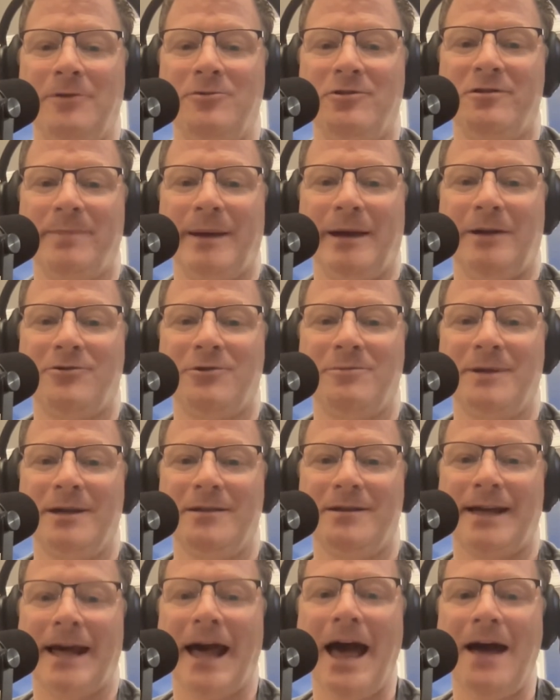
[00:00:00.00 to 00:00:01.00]
spectrum is
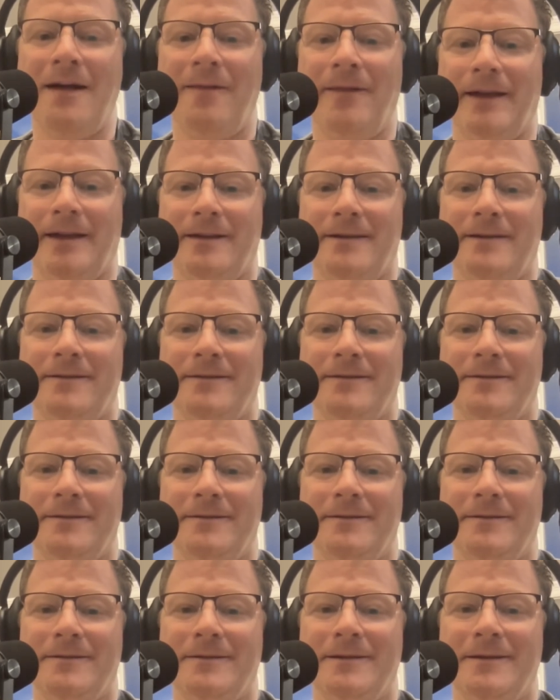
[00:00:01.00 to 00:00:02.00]
colic.
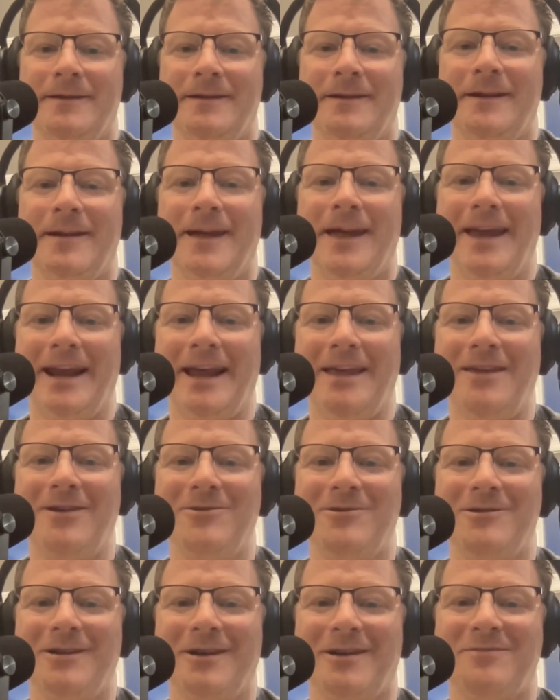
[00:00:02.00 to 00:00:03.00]
And I
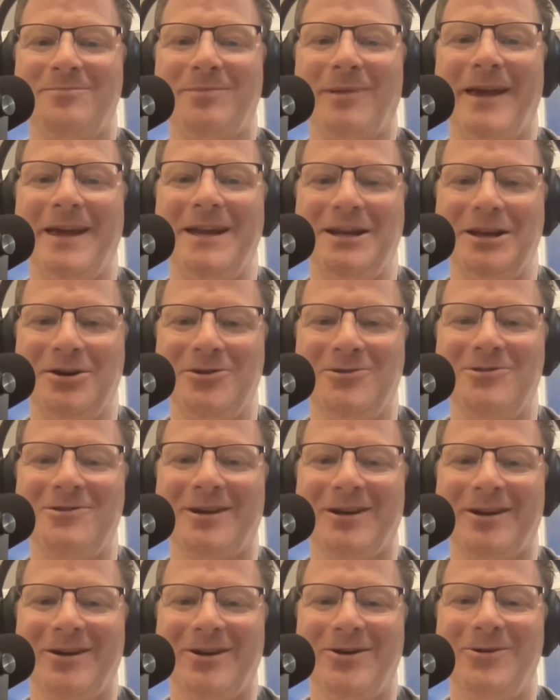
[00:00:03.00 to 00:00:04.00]
used to explain years
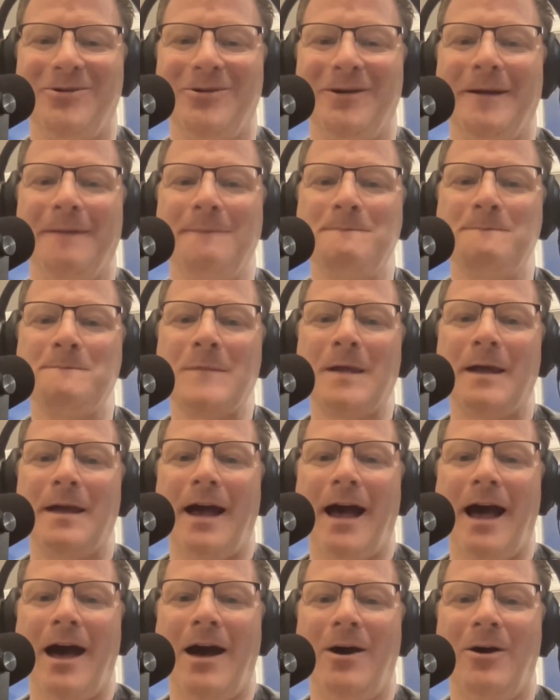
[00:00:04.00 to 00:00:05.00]
ago
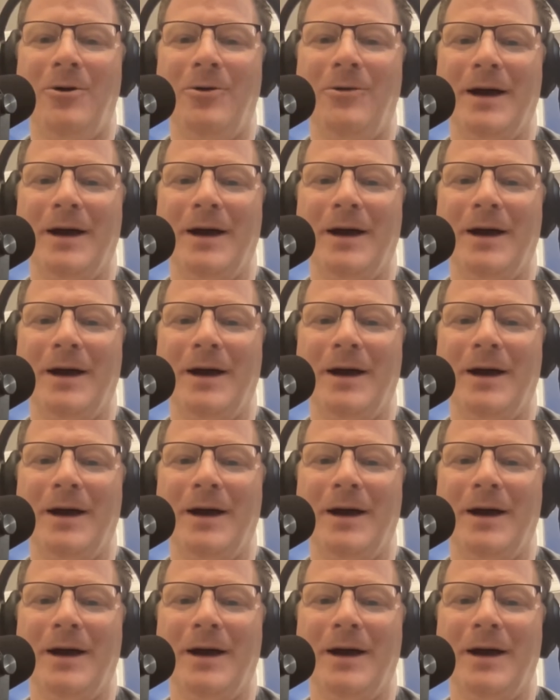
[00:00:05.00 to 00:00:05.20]
how